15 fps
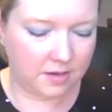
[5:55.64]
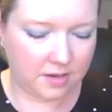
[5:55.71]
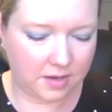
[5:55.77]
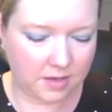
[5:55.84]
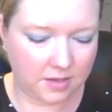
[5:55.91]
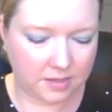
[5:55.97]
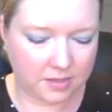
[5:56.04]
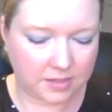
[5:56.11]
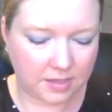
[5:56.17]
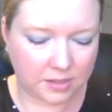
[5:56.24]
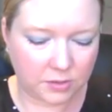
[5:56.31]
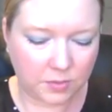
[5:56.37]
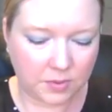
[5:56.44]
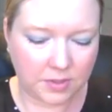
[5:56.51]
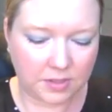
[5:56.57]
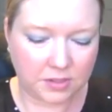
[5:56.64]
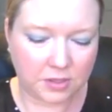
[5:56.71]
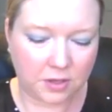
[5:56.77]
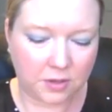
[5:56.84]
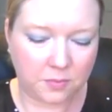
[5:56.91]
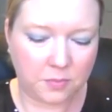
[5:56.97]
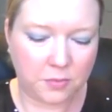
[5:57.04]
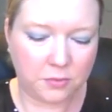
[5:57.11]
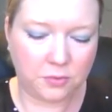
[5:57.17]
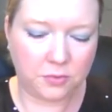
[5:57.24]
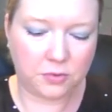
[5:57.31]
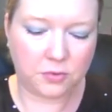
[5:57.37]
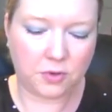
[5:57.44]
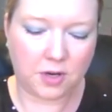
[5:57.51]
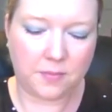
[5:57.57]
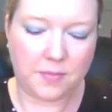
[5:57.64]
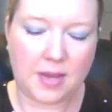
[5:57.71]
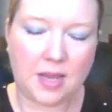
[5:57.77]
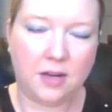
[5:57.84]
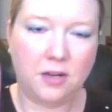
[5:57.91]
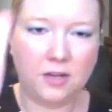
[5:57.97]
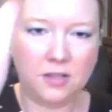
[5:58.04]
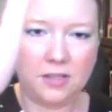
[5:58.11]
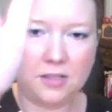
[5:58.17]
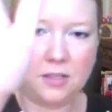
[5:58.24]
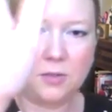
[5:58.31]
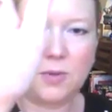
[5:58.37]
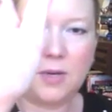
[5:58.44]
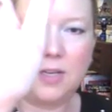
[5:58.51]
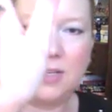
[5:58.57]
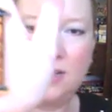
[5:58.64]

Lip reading: Okay, this next one is called Moonstruck Manor, and this is one I